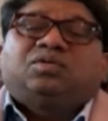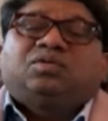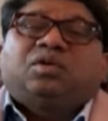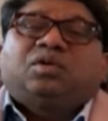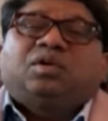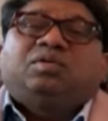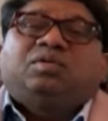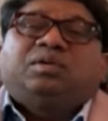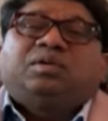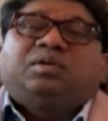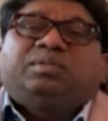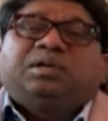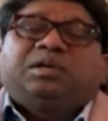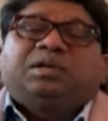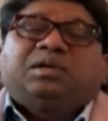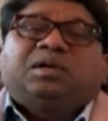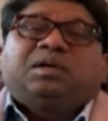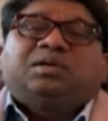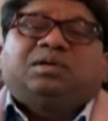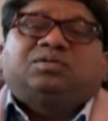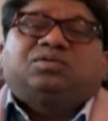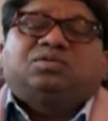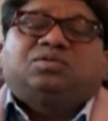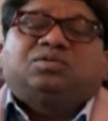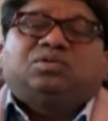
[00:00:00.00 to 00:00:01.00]
So everybody
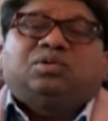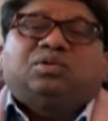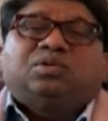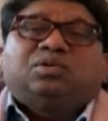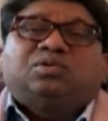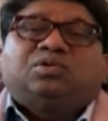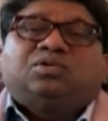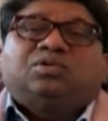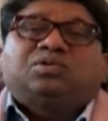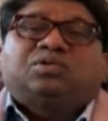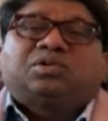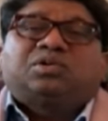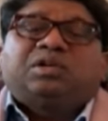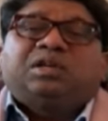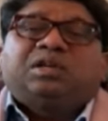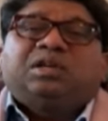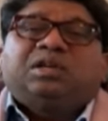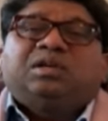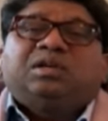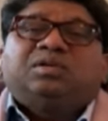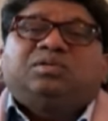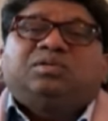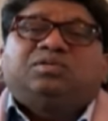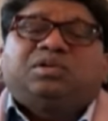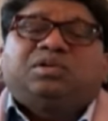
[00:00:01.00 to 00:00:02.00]
has to go through
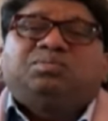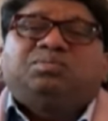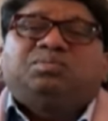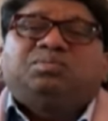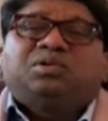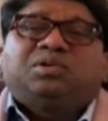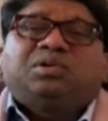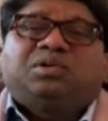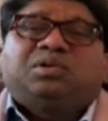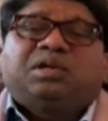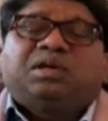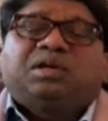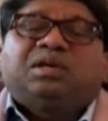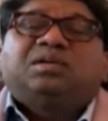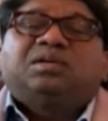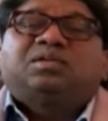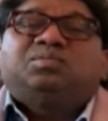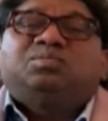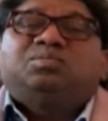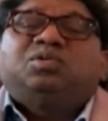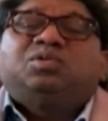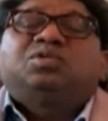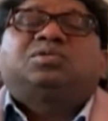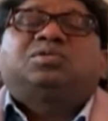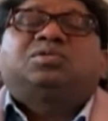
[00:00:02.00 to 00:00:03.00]
screening, simple
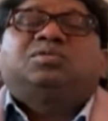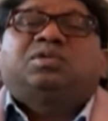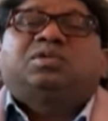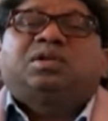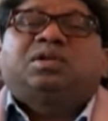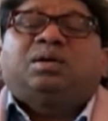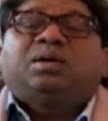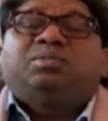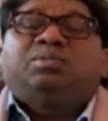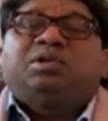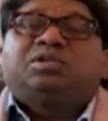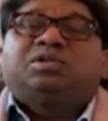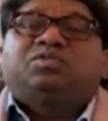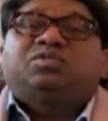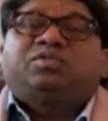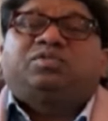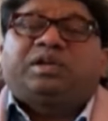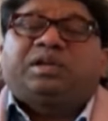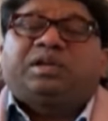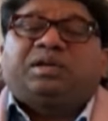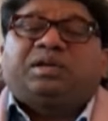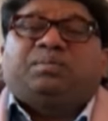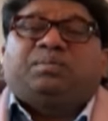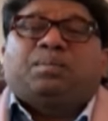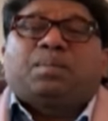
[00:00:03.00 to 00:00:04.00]
test. Most of the time it's
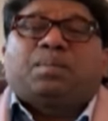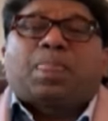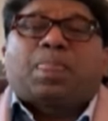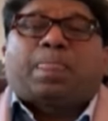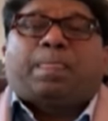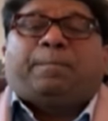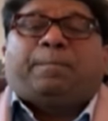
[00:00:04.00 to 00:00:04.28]
free.